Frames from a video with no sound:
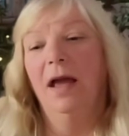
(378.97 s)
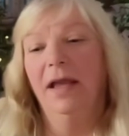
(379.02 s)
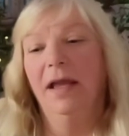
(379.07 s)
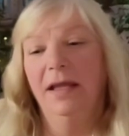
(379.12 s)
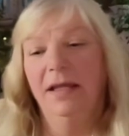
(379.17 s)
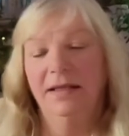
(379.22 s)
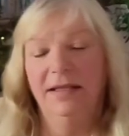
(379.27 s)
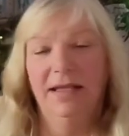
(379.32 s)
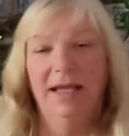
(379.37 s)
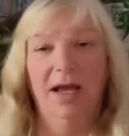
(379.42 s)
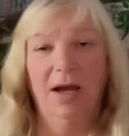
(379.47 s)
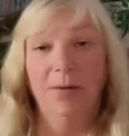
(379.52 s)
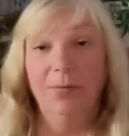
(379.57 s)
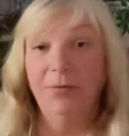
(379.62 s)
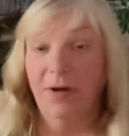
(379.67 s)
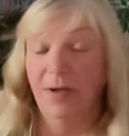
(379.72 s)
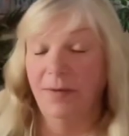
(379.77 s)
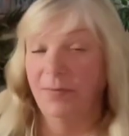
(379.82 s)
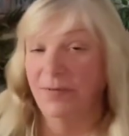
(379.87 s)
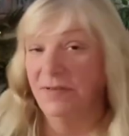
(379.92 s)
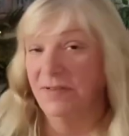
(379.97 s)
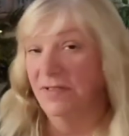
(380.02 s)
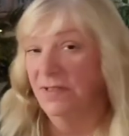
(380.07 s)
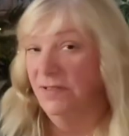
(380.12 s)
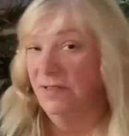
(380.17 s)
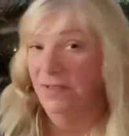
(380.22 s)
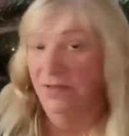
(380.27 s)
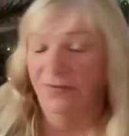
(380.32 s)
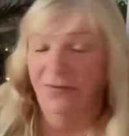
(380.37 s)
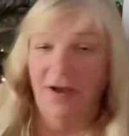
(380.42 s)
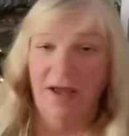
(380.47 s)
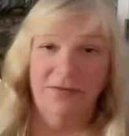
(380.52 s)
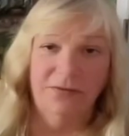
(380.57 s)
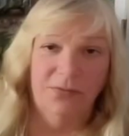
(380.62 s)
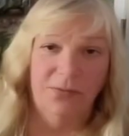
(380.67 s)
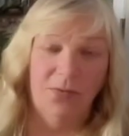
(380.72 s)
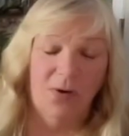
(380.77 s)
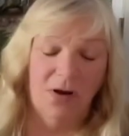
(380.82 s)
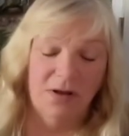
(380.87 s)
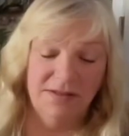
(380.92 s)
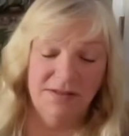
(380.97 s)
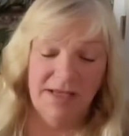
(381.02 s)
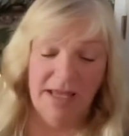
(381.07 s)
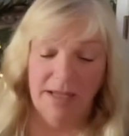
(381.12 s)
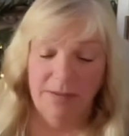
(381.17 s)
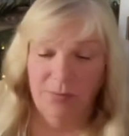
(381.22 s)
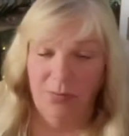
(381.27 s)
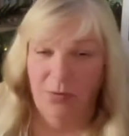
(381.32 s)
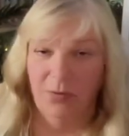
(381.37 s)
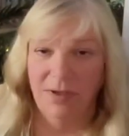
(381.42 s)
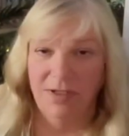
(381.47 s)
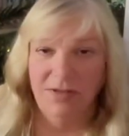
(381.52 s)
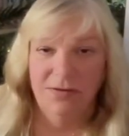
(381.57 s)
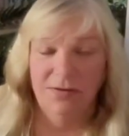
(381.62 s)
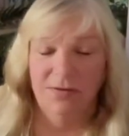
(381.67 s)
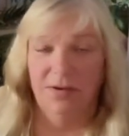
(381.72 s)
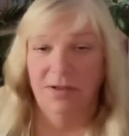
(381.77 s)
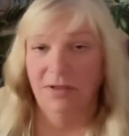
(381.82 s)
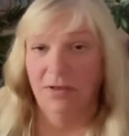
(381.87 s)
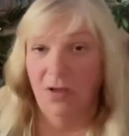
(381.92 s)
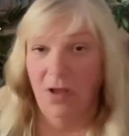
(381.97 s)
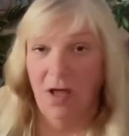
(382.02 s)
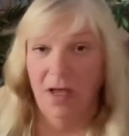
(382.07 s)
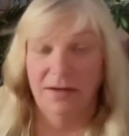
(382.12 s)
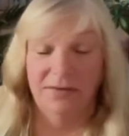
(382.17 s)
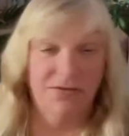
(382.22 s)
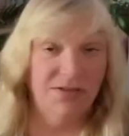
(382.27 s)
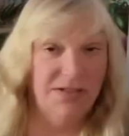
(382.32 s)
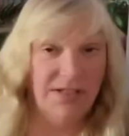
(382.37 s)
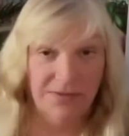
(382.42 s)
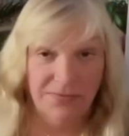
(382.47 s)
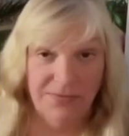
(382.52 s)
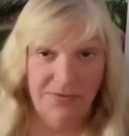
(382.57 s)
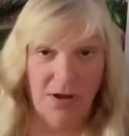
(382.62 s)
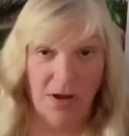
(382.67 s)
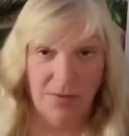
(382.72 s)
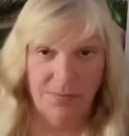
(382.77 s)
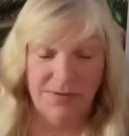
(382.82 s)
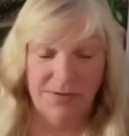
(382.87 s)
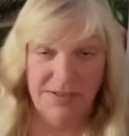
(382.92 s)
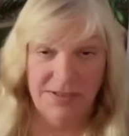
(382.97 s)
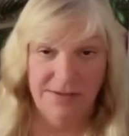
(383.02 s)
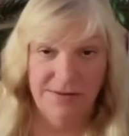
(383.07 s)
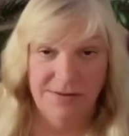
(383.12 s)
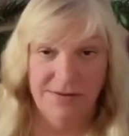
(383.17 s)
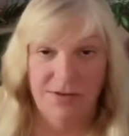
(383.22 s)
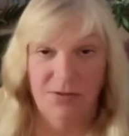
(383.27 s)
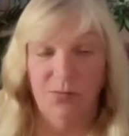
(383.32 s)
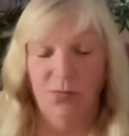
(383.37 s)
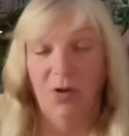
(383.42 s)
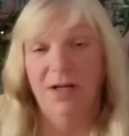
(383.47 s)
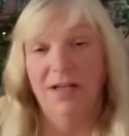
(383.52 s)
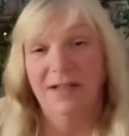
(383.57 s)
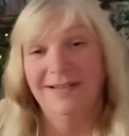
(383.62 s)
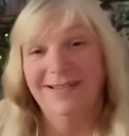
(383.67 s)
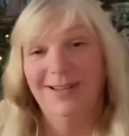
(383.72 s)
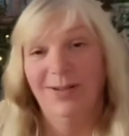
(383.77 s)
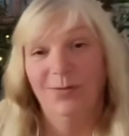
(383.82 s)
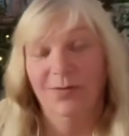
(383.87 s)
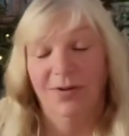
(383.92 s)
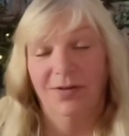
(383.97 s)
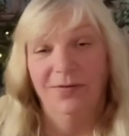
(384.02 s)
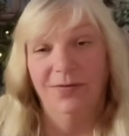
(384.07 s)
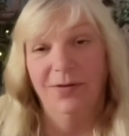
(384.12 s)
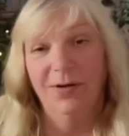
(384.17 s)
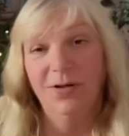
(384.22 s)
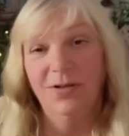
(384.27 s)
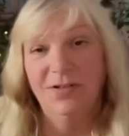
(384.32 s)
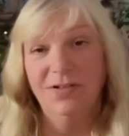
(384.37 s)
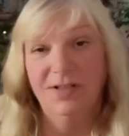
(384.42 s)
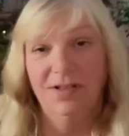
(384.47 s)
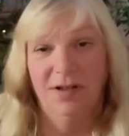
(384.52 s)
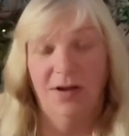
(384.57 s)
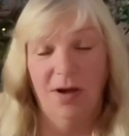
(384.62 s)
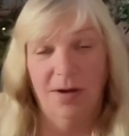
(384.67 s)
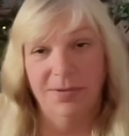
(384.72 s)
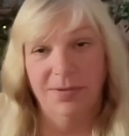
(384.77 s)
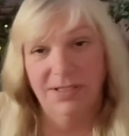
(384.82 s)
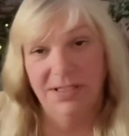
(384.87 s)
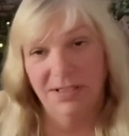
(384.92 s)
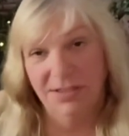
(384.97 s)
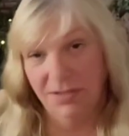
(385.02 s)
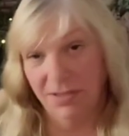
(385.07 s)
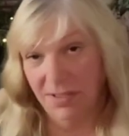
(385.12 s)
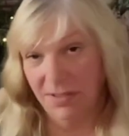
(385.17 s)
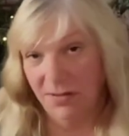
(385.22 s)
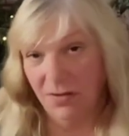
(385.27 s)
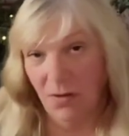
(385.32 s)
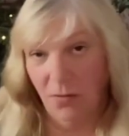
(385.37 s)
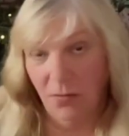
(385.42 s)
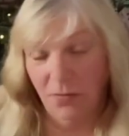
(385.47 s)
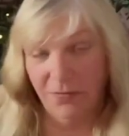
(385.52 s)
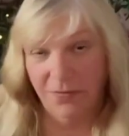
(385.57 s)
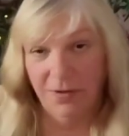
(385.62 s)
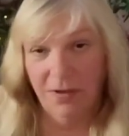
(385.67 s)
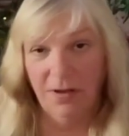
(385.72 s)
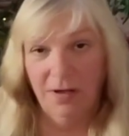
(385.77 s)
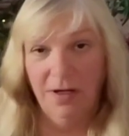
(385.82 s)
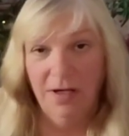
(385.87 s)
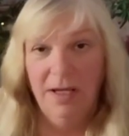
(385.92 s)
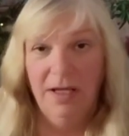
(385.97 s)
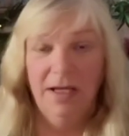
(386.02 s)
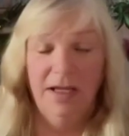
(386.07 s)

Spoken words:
In the upright position, the Five of Wands can point to a lot of stiff competition. When it's in reverse, the competition is over.